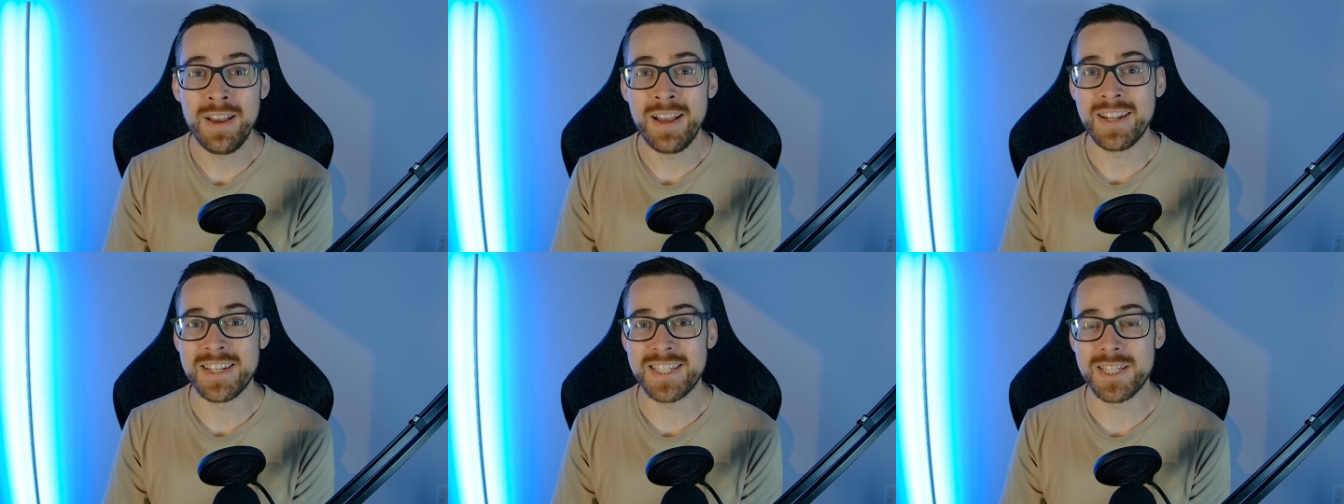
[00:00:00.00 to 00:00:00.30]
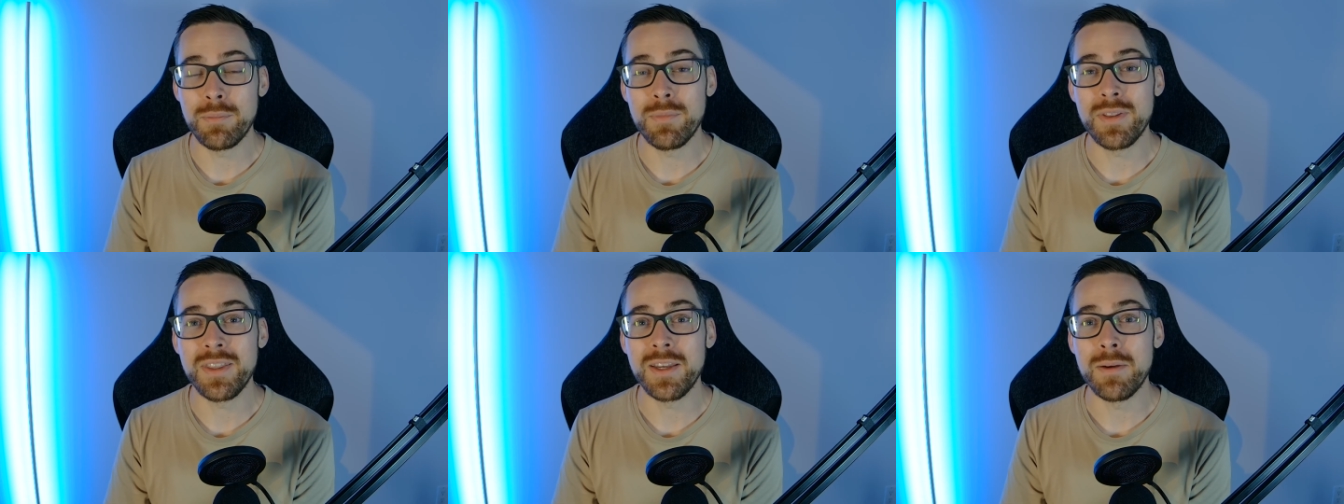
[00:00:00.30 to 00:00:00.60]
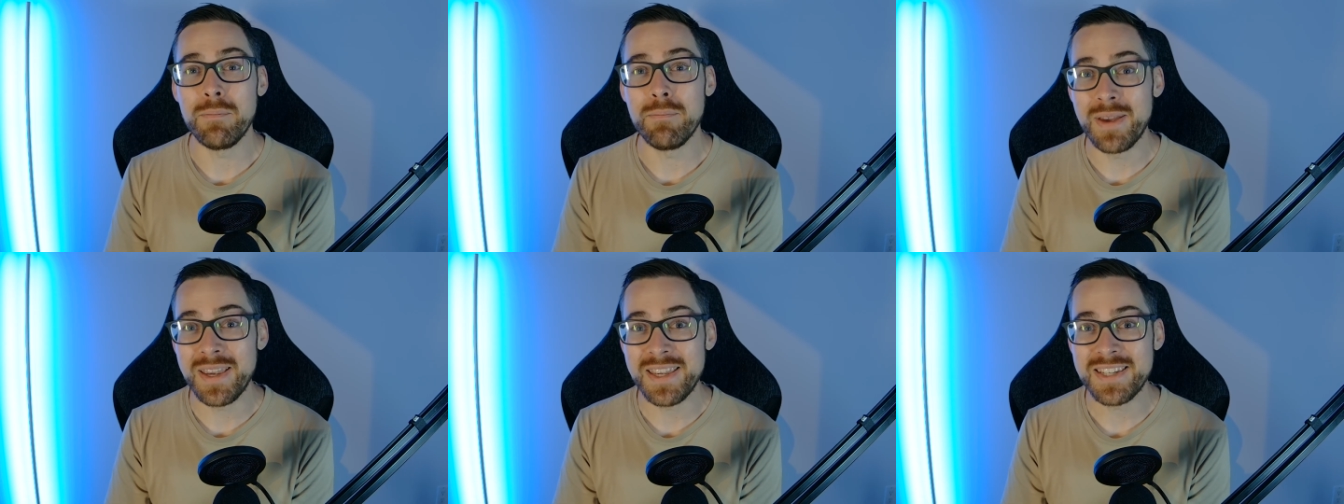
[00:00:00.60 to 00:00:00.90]
and some of the
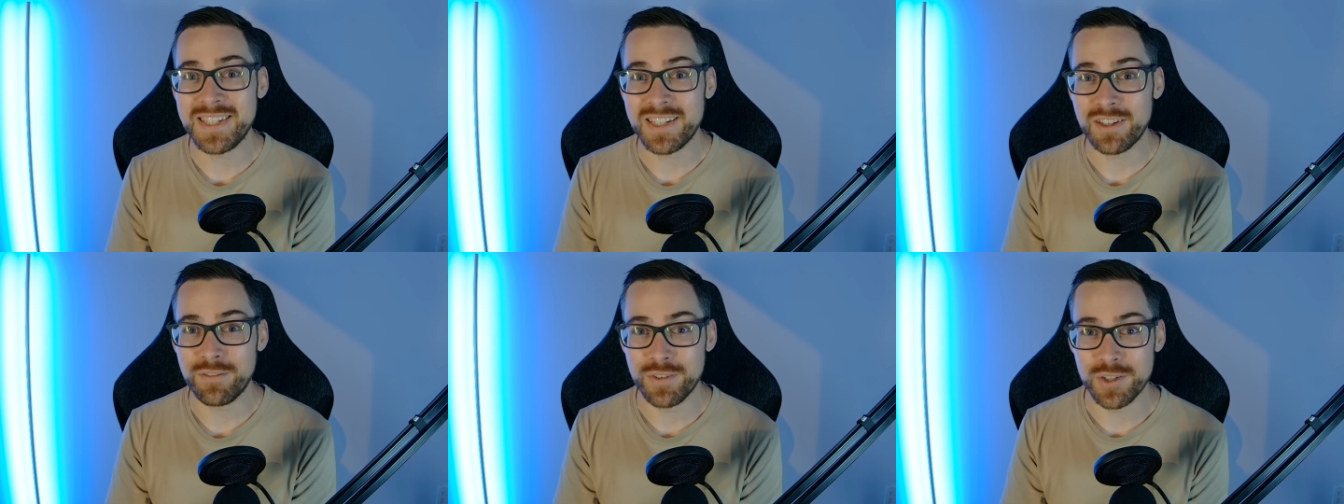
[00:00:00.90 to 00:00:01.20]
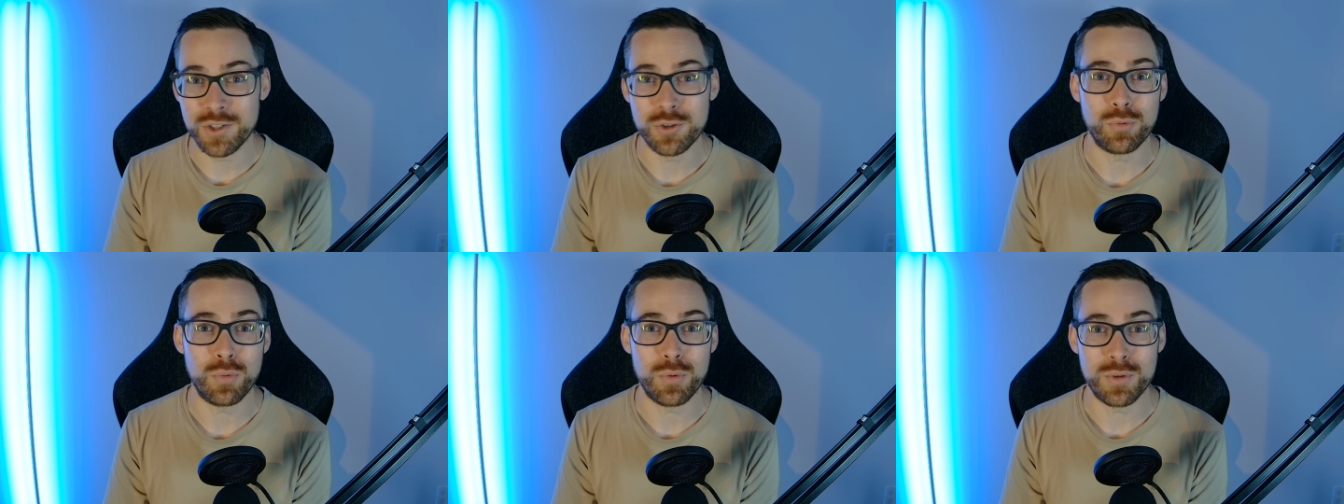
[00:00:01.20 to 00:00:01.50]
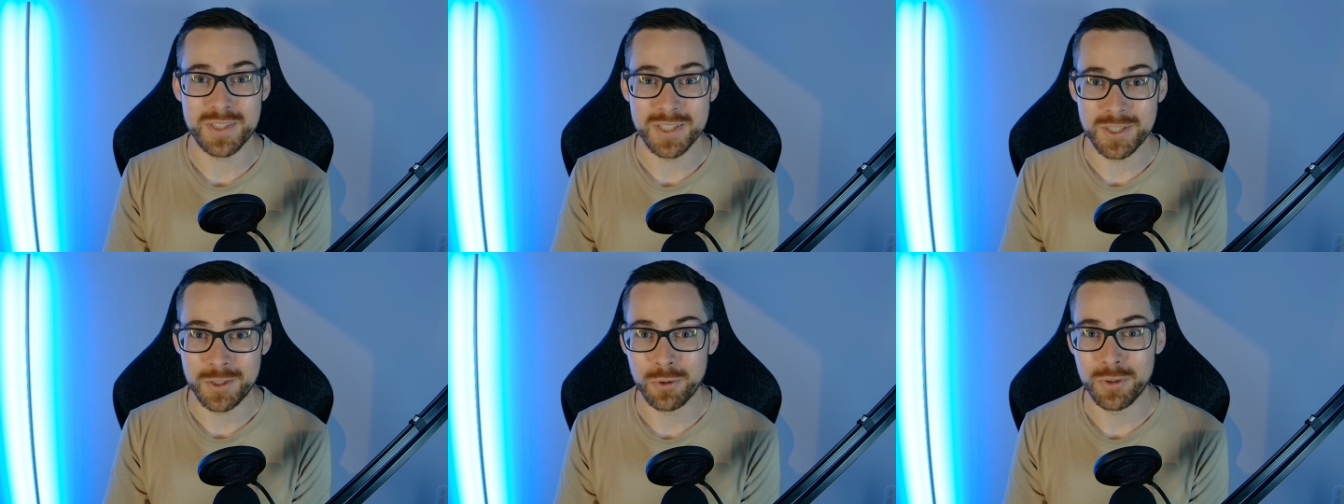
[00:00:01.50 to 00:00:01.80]
amazing
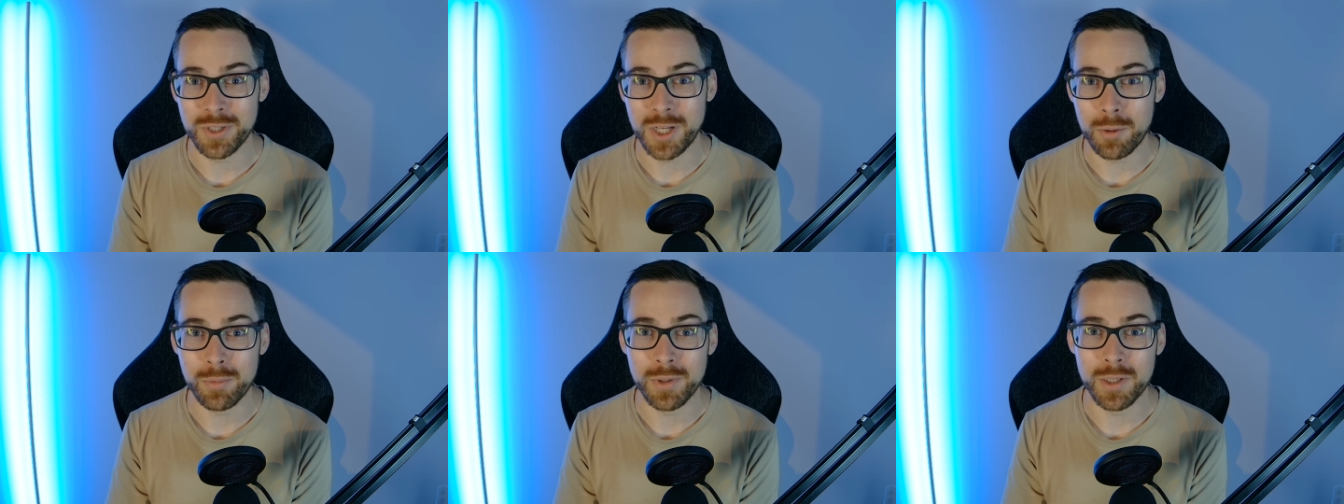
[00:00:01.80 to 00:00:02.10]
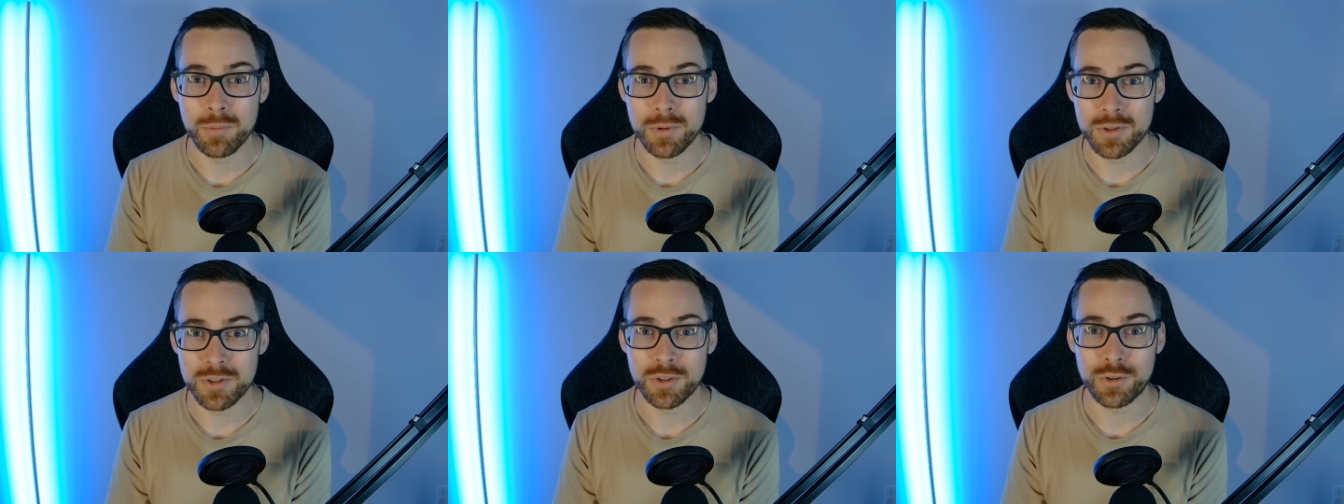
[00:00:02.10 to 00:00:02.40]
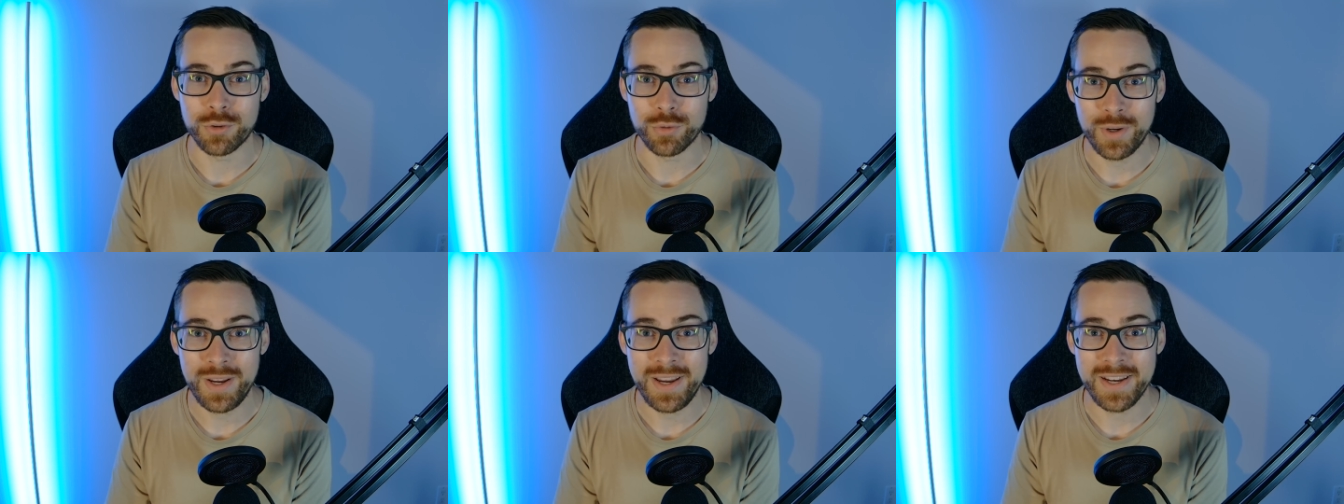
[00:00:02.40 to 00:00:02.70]
visuals that you'll now be able to
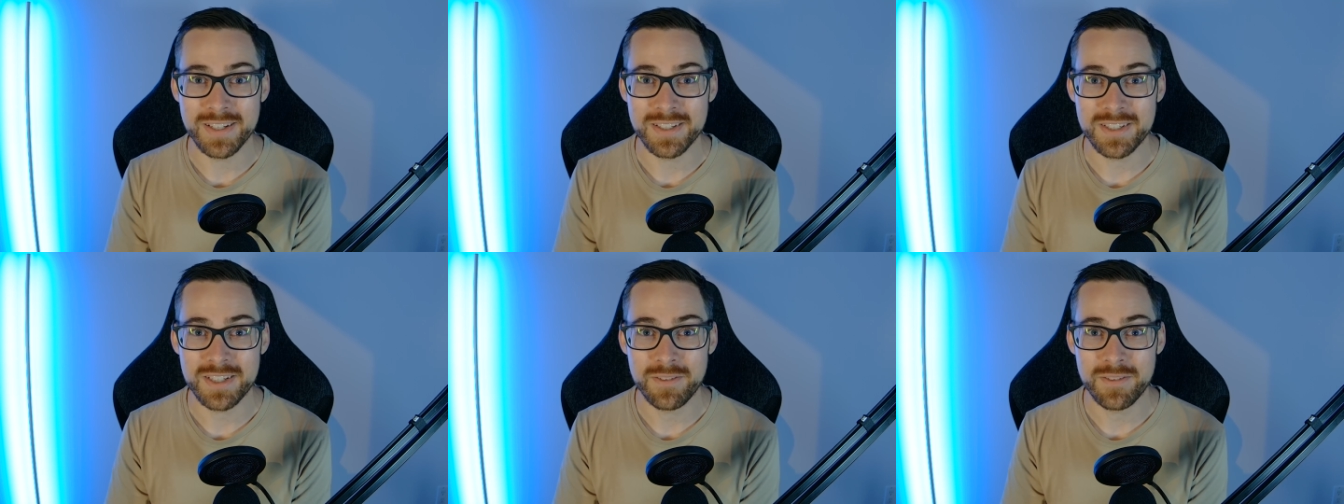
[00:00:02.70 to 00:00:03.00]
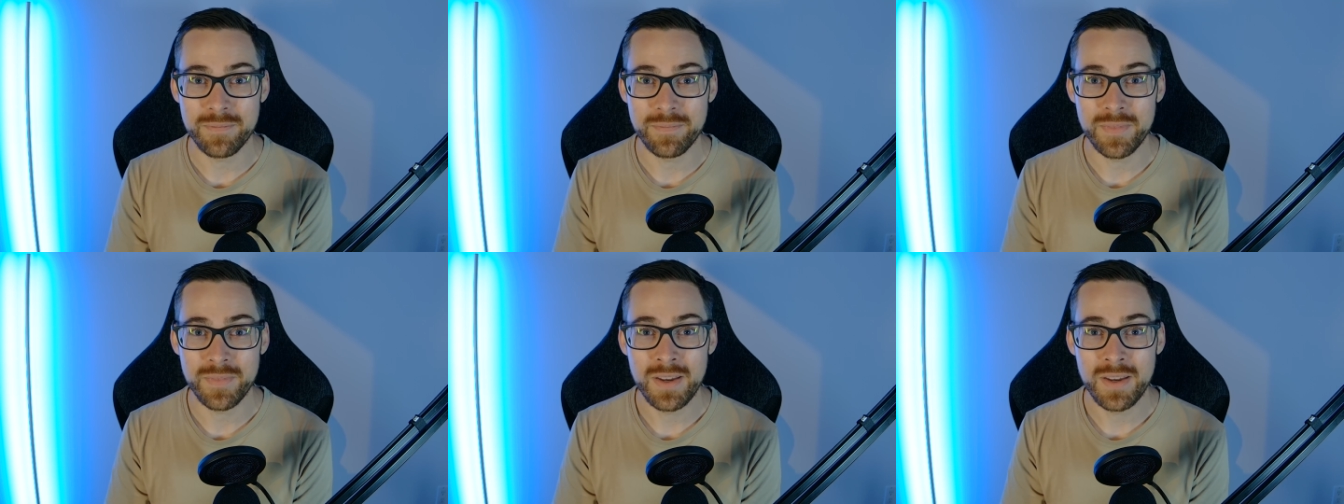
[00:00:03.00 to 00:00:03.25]
create.